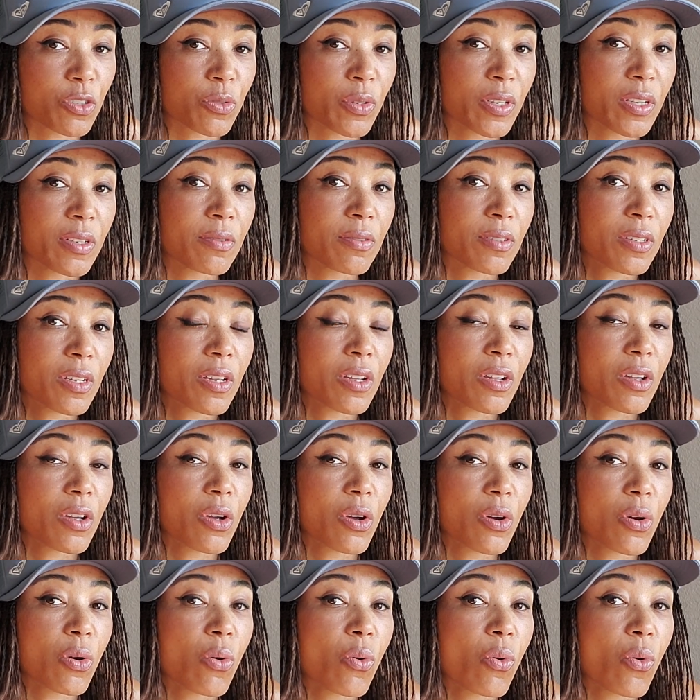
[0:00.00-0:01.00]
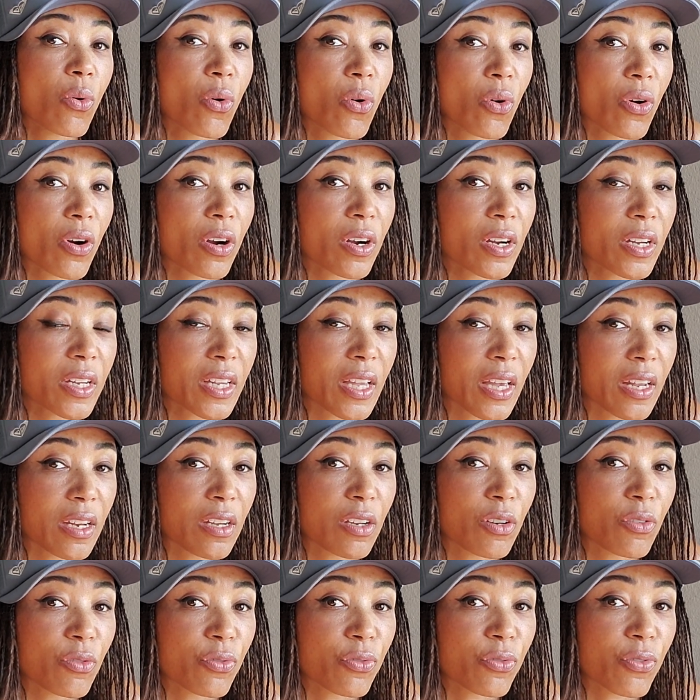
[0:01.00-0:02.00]
to it, or get
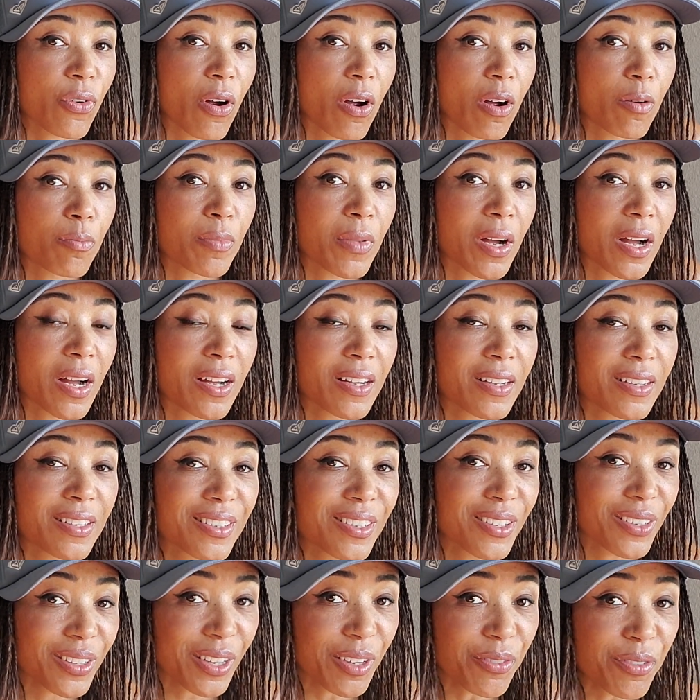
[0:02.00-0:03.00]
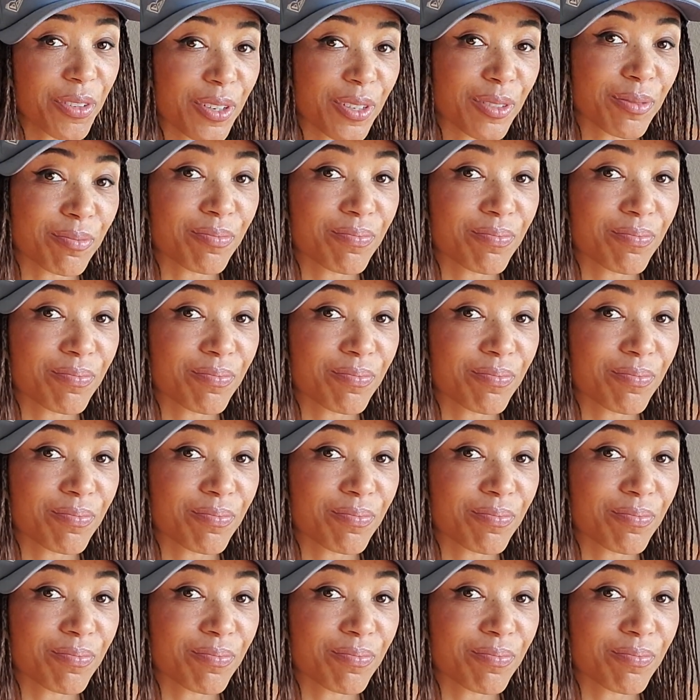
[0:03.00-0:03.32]
it from uh, your liver.